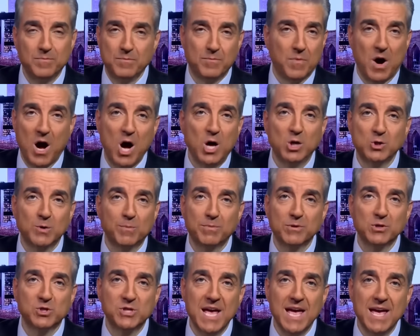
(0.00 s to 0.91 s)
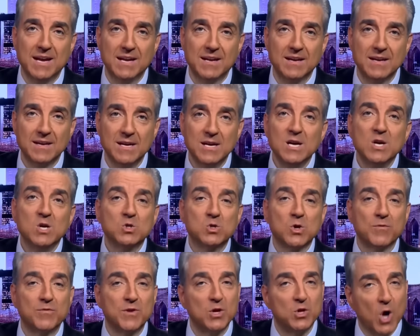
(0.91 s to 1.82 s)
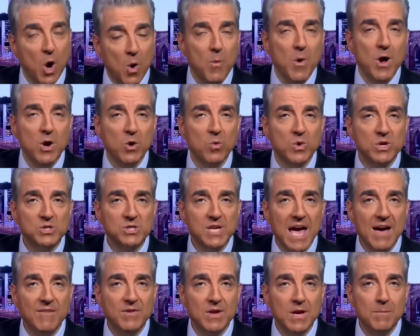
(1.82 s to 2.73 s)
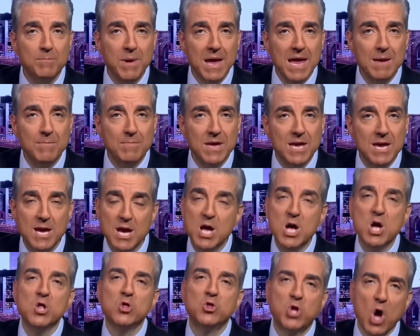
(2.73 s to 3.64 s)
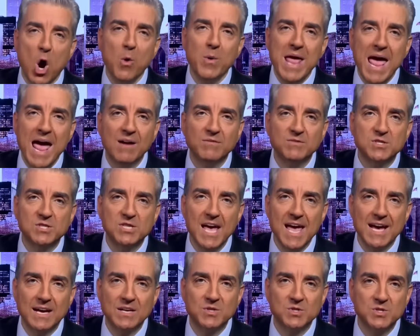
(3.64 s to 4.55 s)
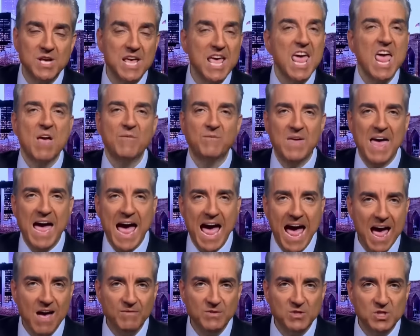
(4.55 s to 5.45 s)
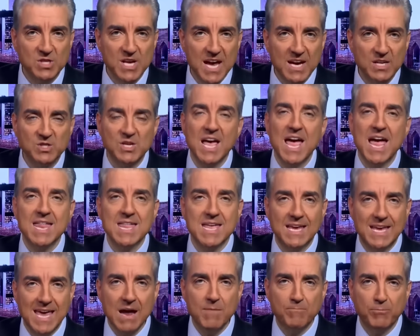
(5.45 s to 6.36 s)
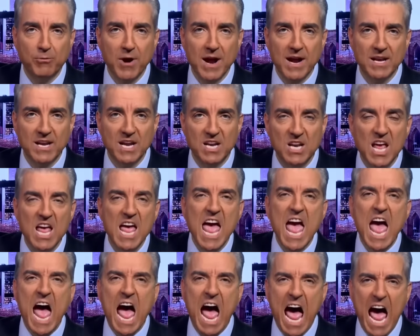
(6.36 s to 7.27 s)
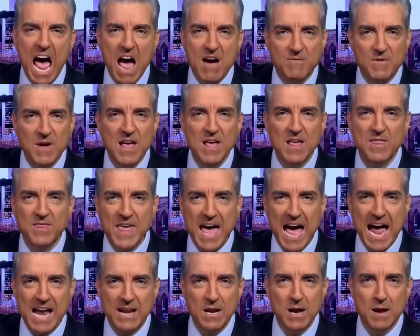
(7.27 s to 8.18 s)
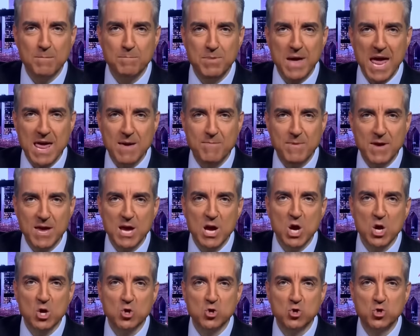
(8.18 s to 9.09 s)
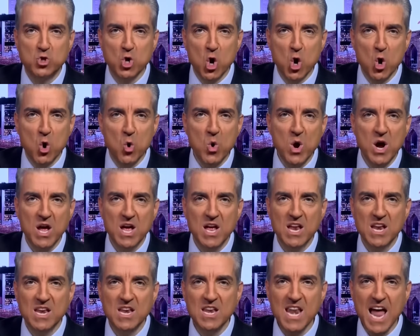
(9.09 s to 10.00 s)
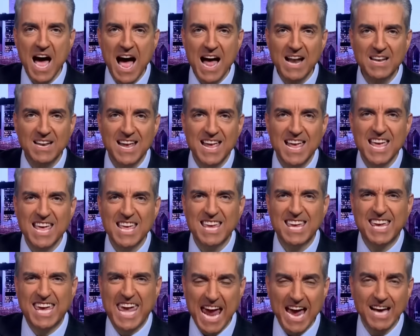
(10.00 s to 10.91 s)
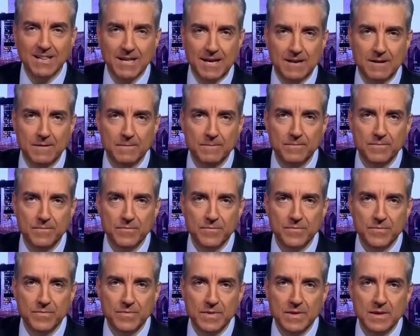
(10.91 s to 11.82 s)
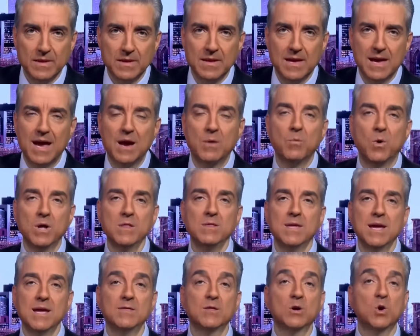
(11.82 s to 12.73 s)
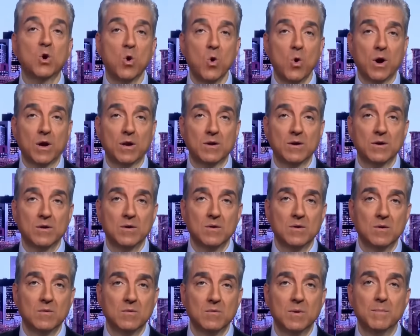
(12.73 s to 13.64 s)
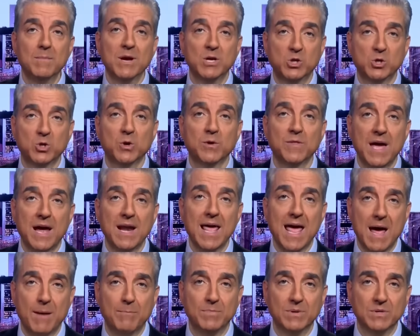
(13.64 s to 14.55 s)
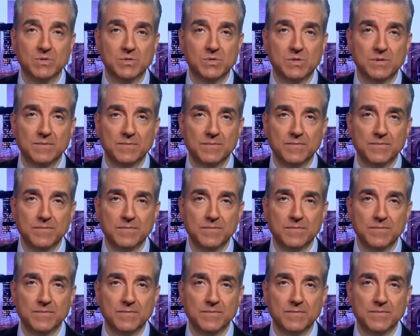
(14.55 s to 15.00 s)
100%. So if you don't want to risk having a baby, don't have sex. If you have sex and you get pregnant, have that baby. Do not kill it. And one day the court will make sure that happens.